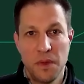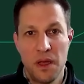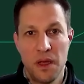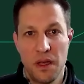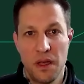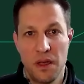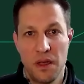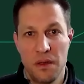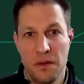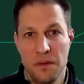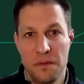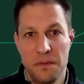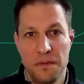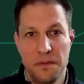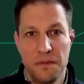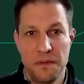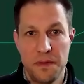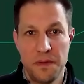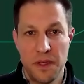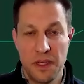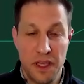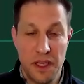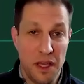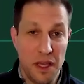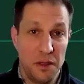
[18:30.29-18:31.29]
of
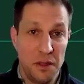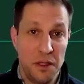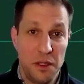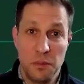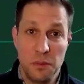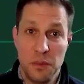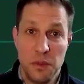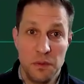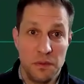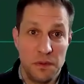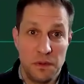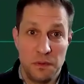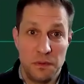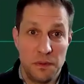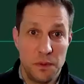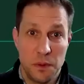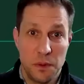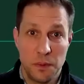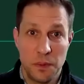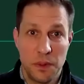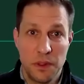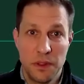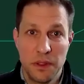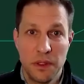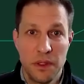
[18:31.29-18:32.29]
accounting moving
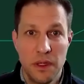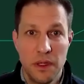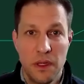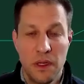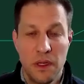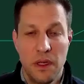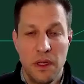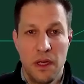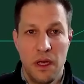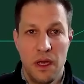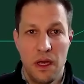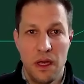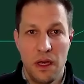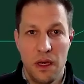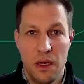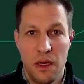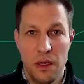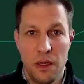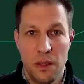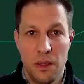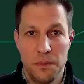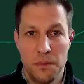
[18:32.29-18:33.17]
forward. We've